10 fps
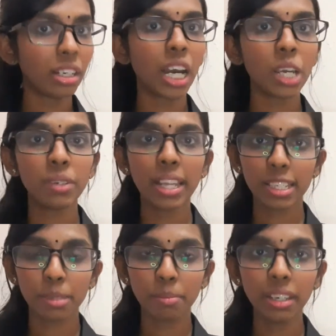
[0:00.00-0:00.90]
I will
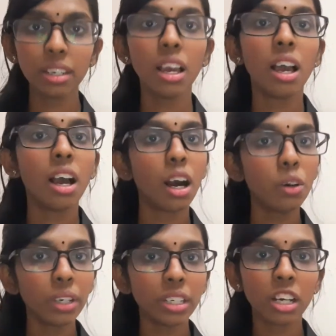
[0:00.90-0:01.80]
explain how
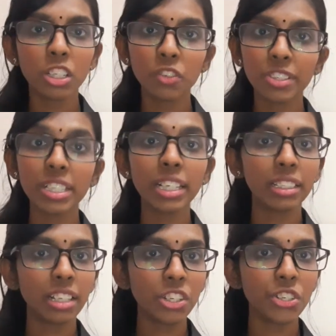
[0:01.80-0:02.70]
an artificial
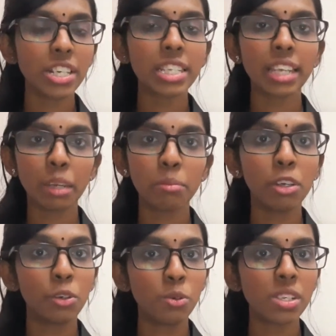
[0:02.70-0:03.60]
intelligence can be
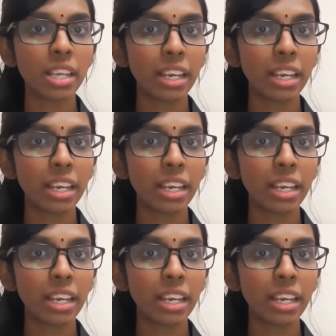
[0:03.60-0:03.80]
used